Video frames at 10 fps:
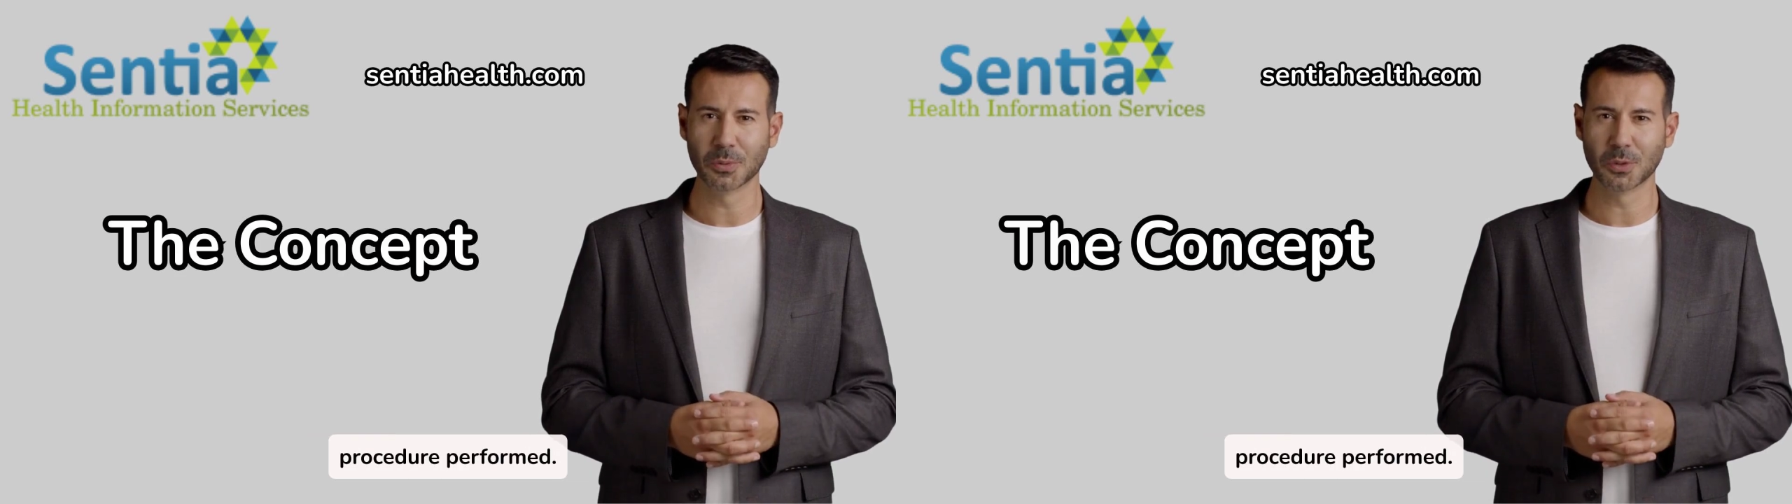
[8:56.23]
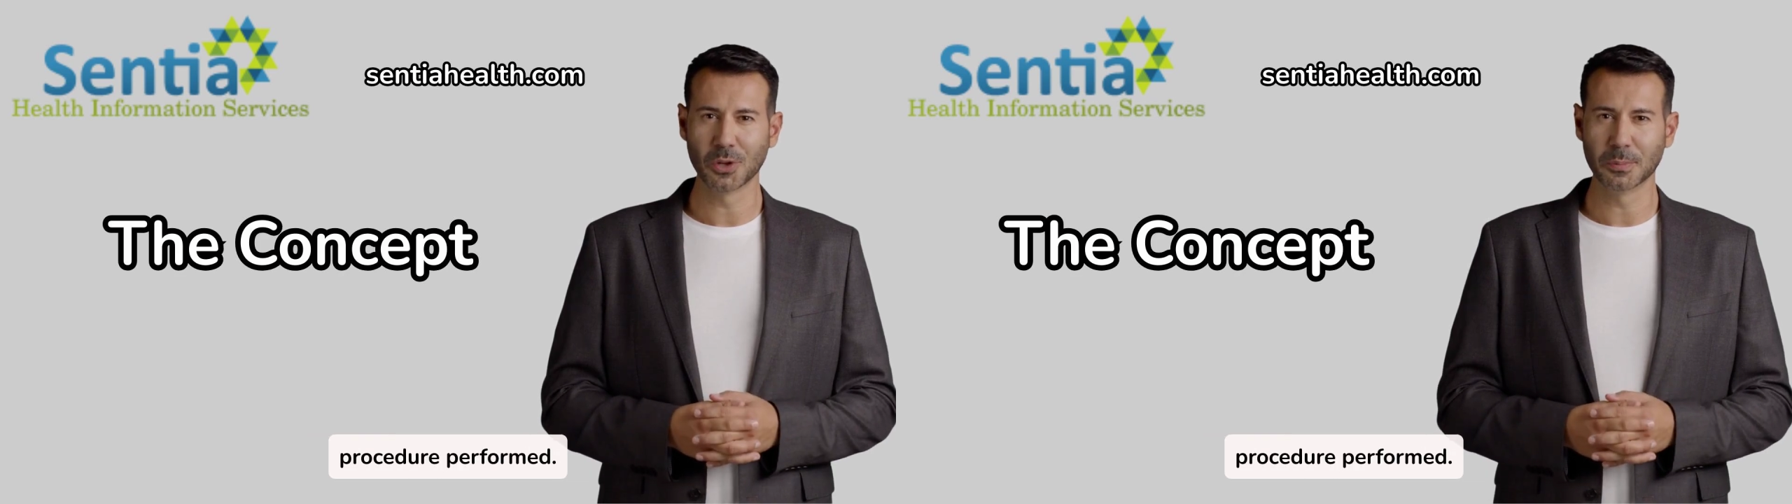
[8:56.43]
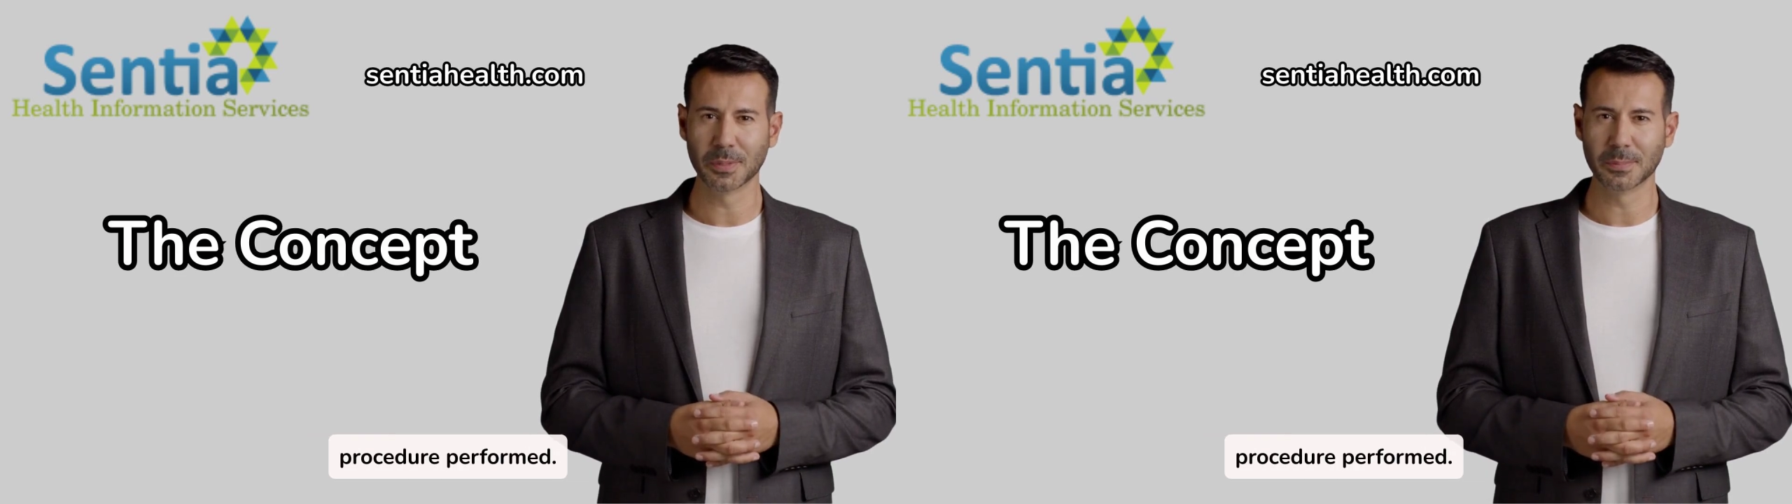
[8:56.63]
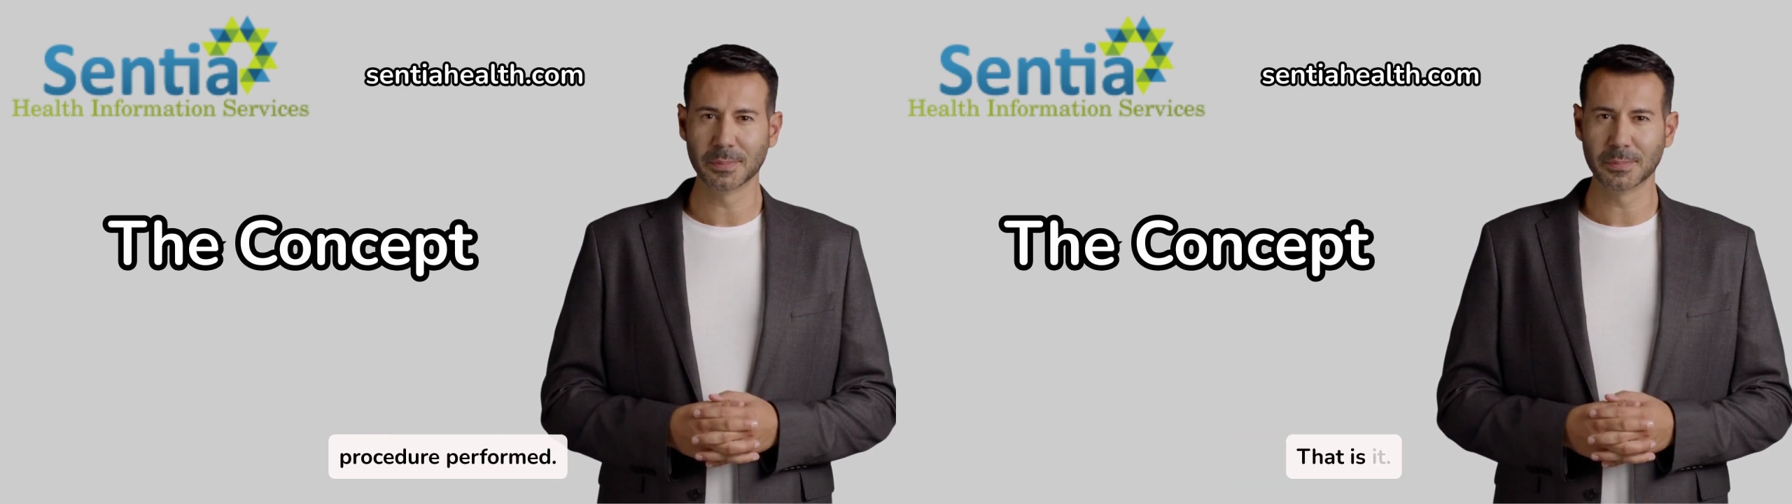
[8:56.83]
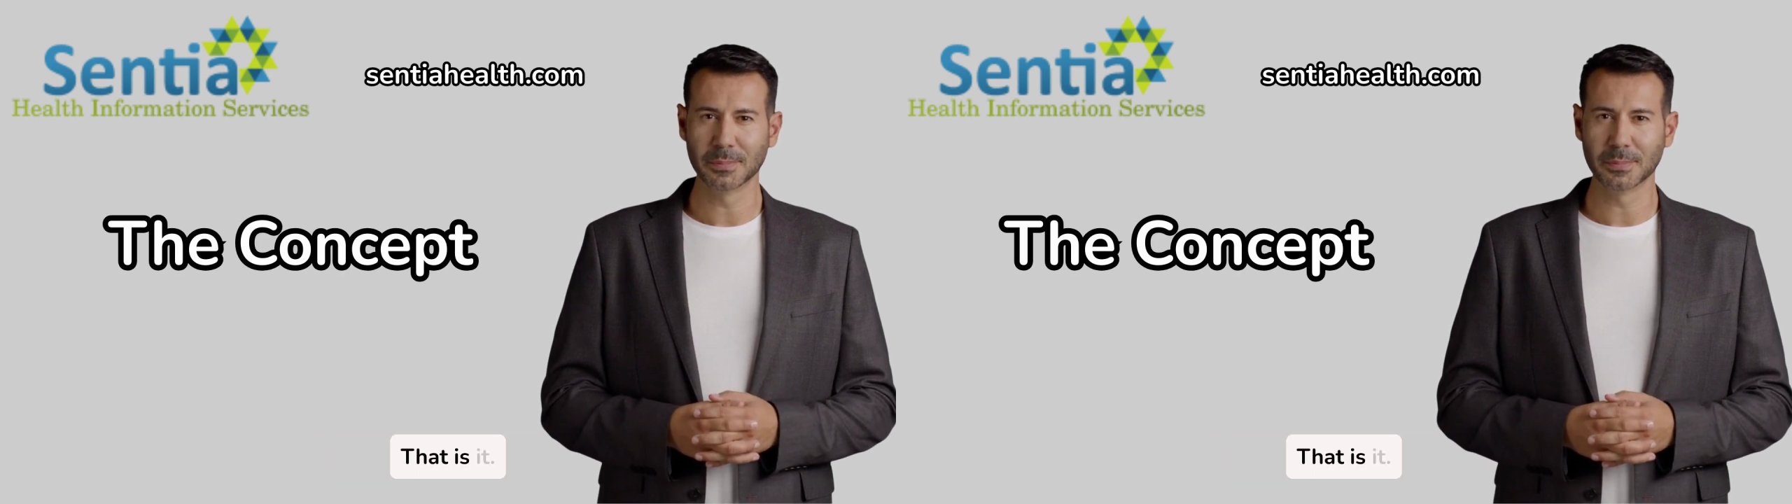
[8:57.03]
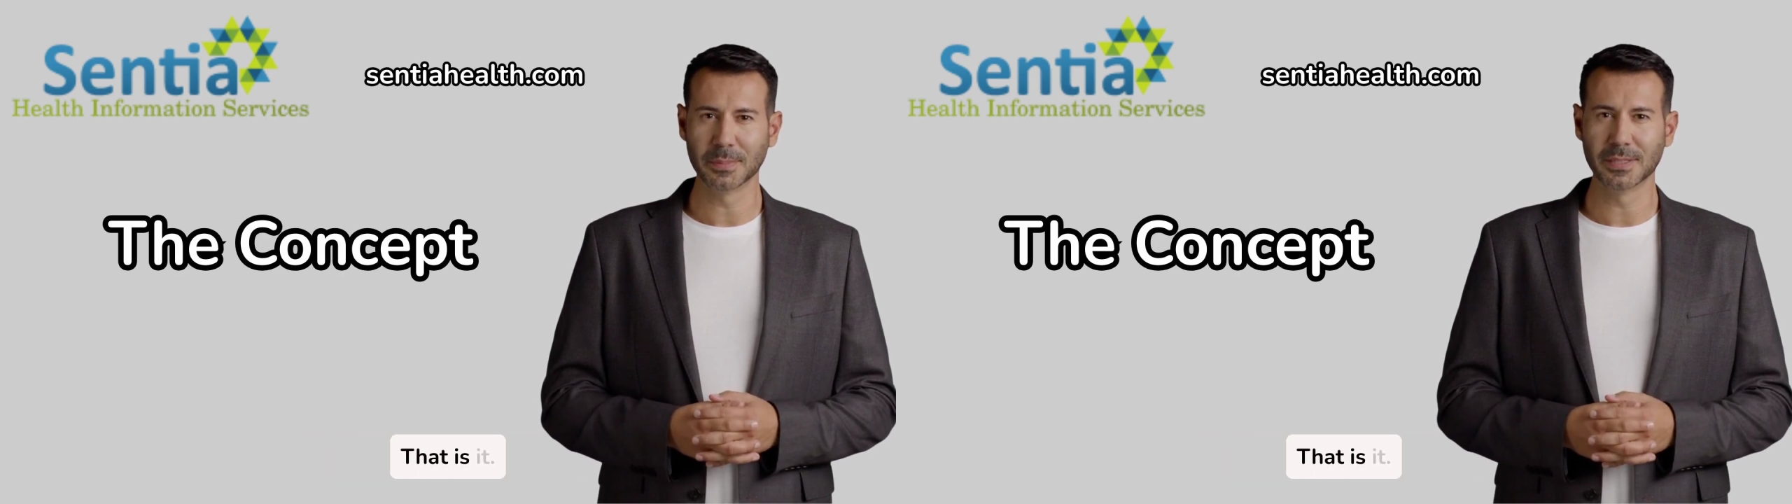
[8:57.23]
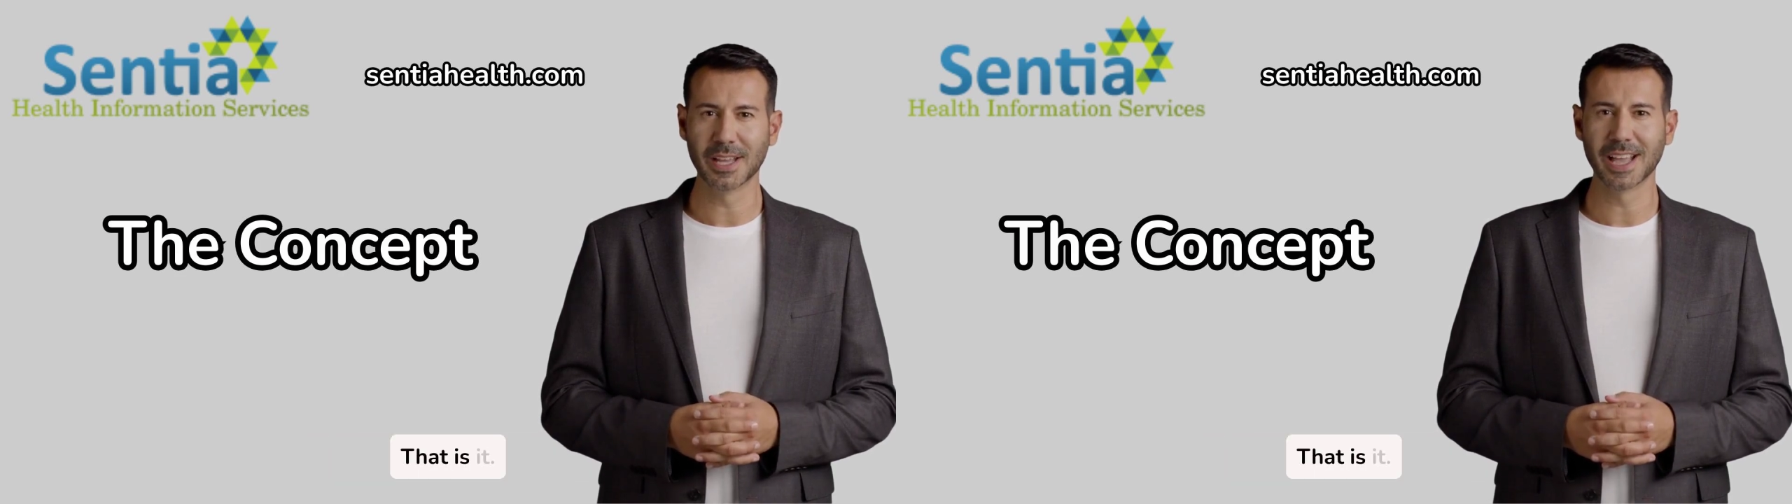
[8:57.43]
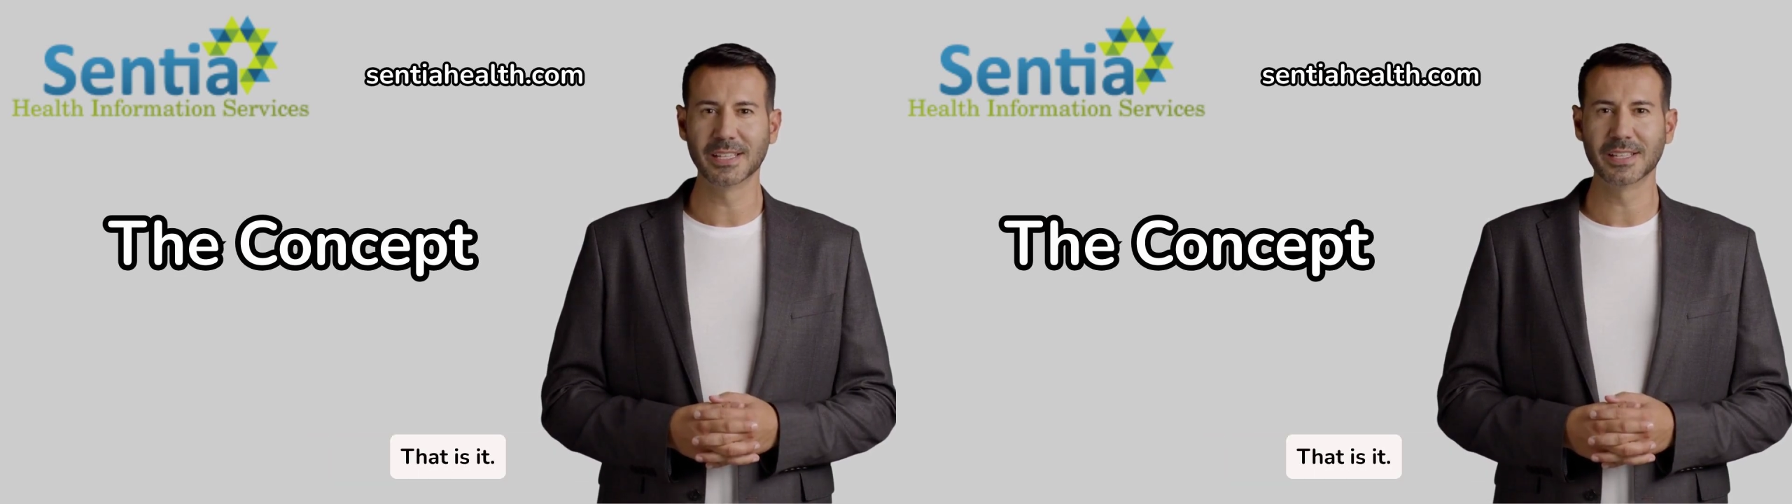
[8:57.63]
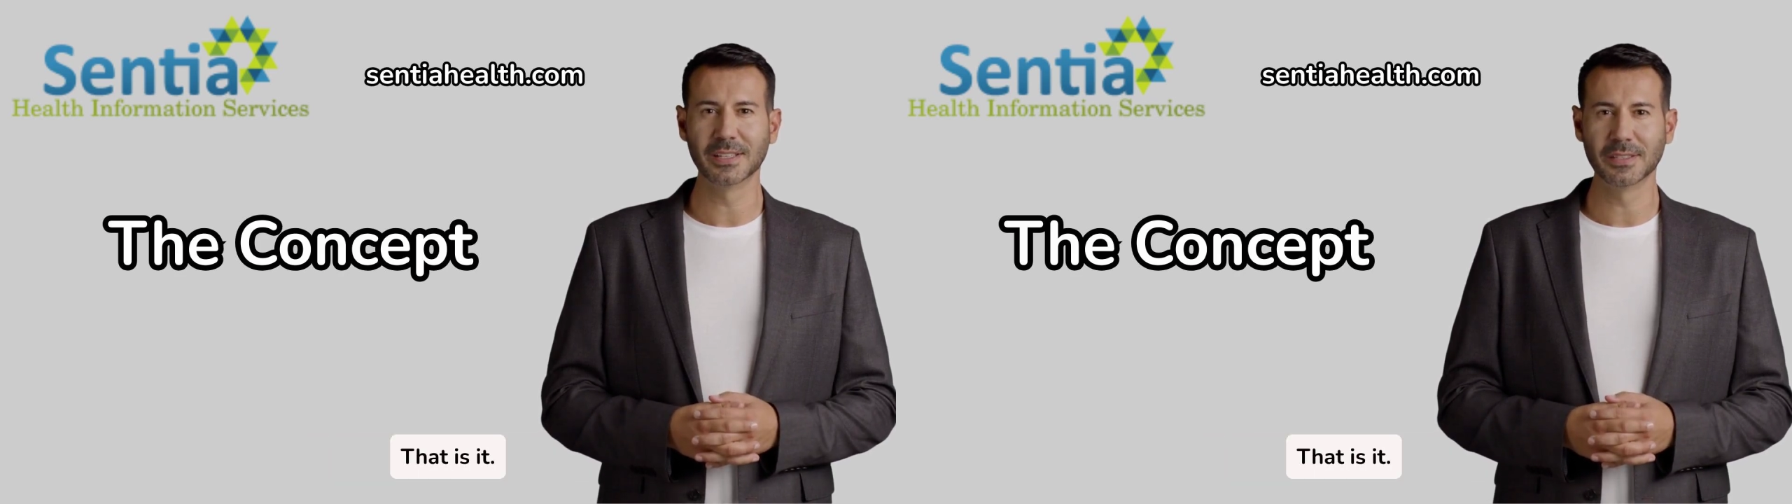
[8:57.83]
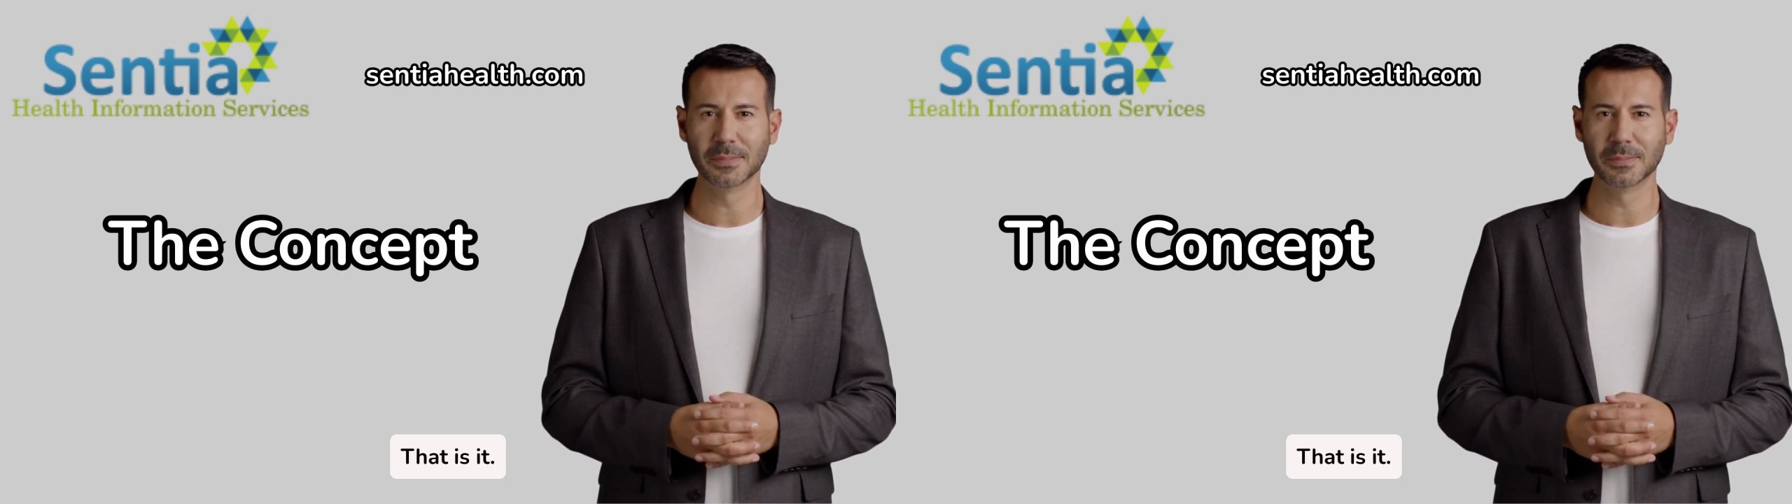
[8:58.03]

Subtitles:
performed. That is it.